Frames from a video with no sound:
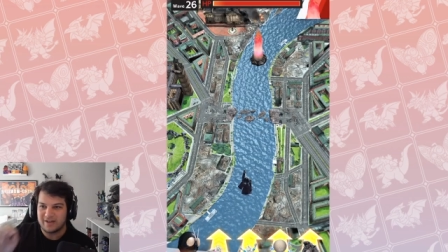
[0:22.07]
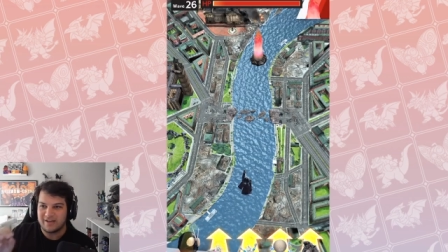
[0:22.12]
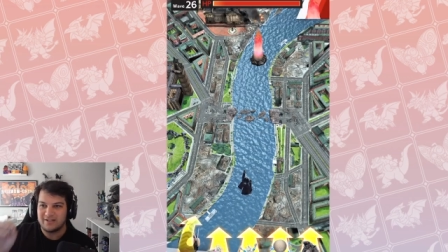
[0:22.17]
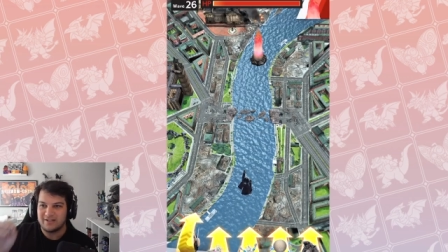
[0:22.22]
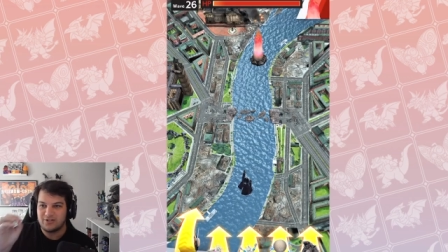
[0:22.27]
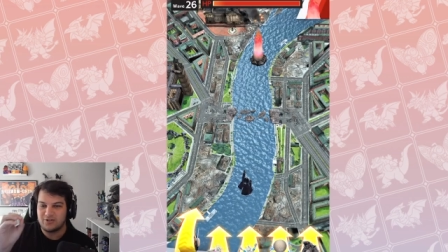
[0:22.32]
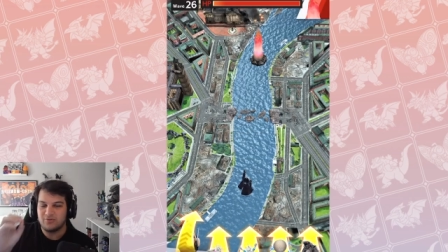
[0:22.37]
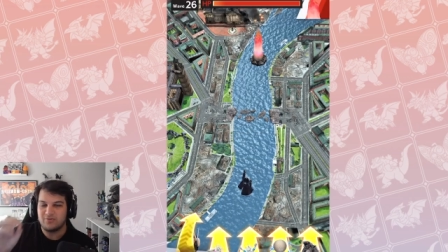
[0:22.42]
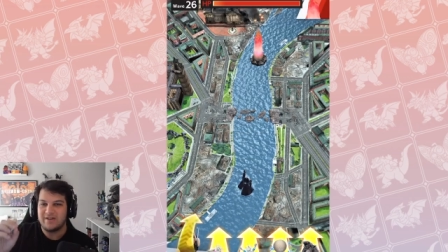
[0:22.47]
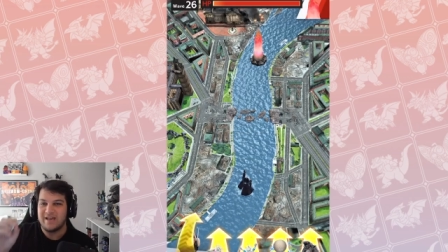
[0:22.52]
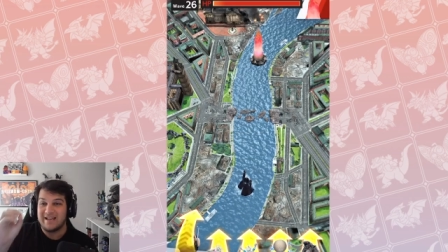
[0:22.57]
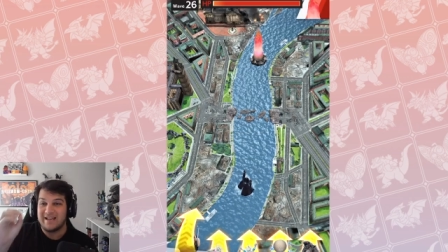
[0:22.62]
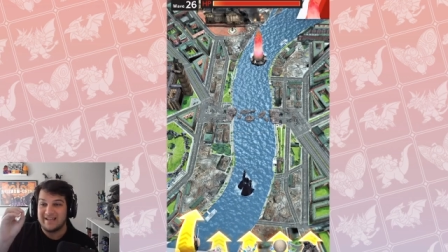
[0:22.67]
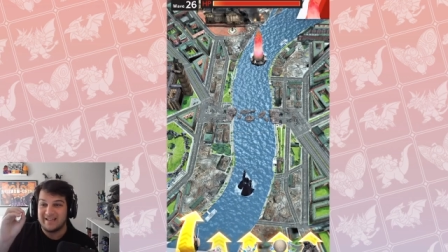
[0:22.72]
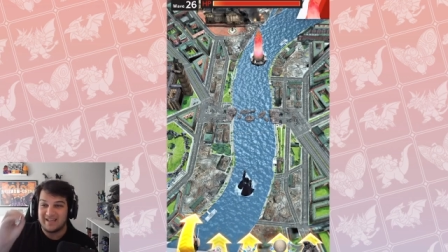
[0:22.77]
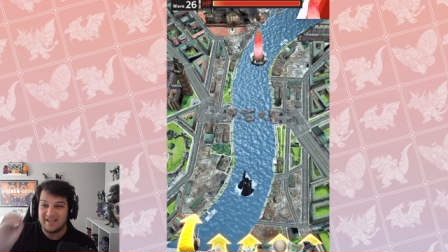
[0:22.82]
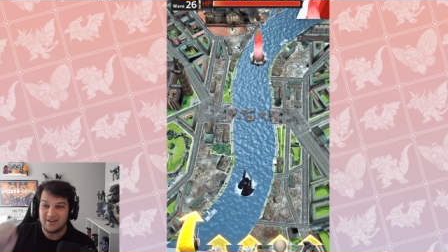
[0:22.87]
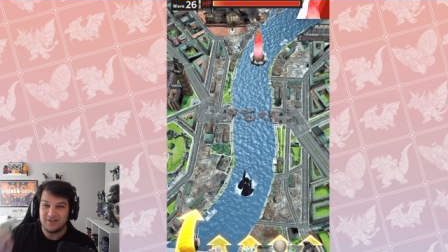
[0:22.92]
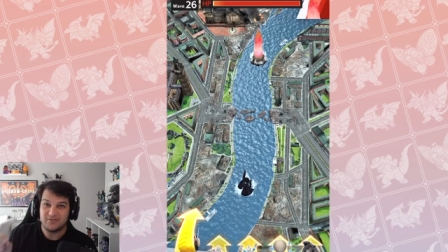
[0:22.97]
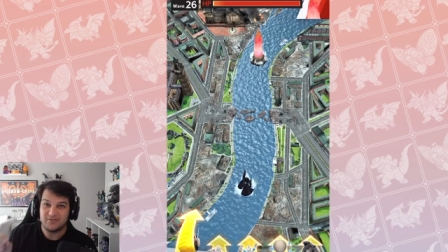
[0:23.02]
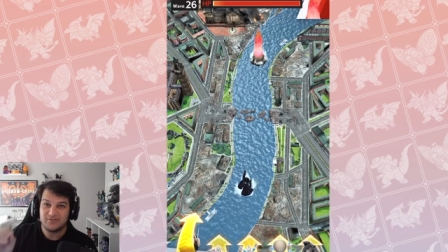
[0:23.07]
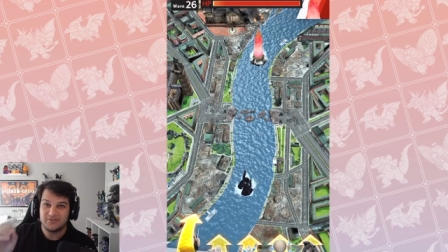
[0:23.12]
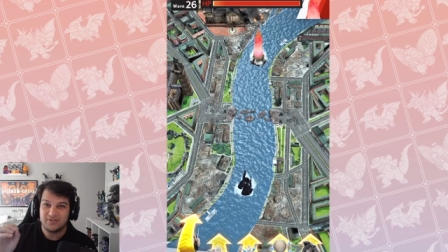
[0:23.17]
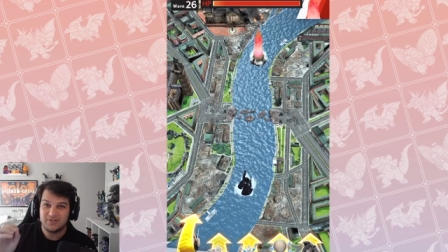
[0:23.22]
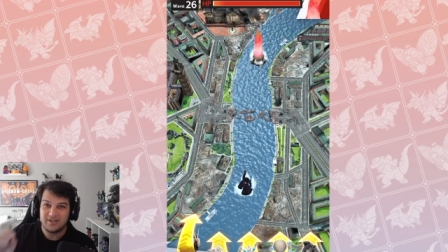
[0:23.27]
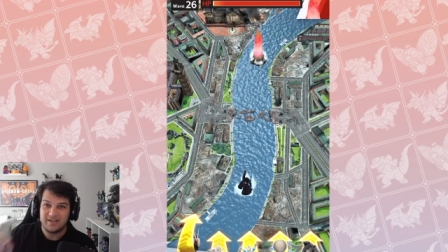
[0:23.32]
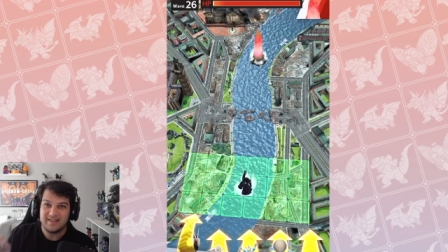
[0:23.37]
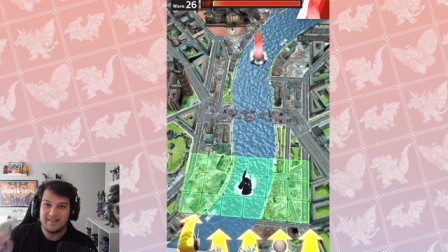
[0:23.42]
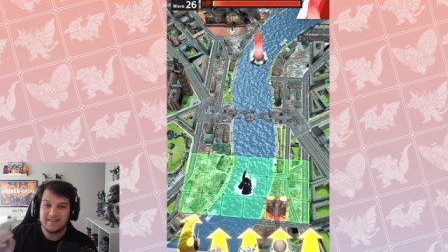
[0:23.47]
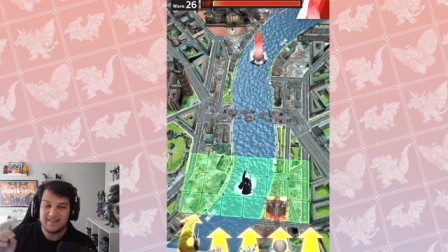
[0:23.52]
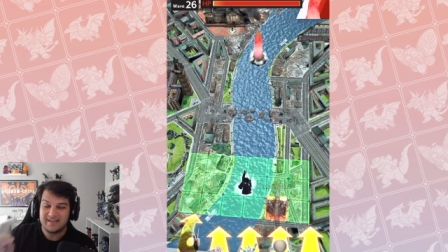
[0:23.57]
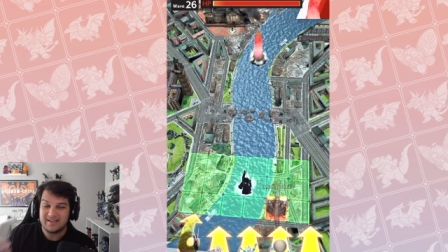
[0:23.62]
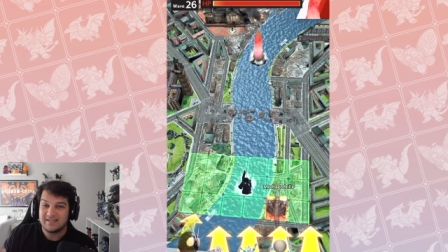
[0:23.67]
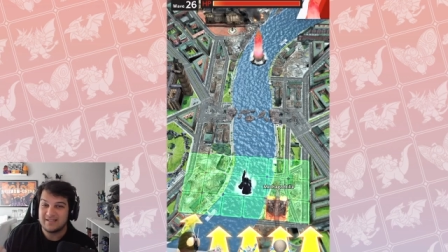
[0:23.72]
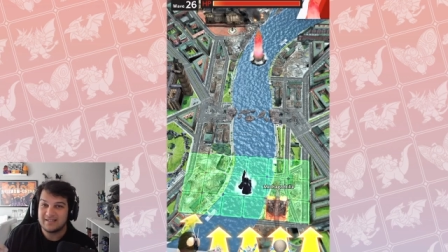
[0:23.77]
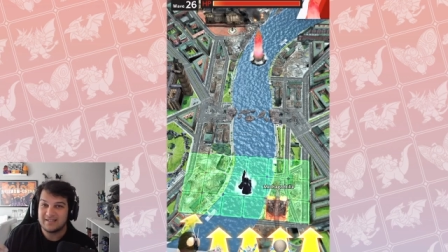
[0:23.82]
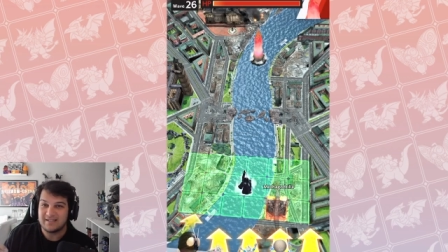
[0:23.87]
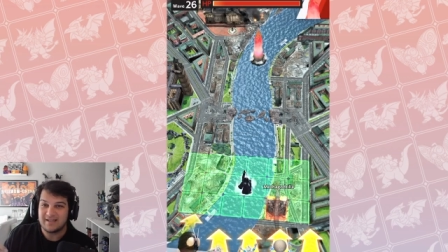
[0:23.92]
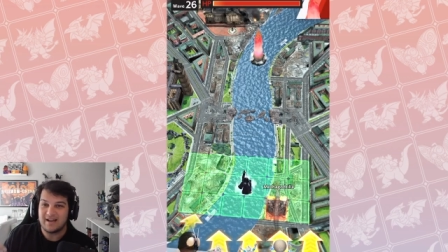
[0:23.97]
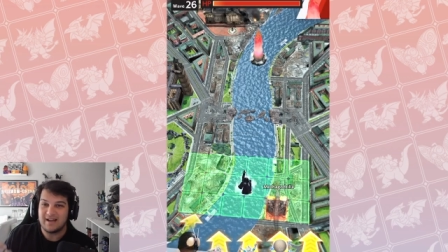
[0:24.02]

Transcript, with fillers: looking to get kills in this.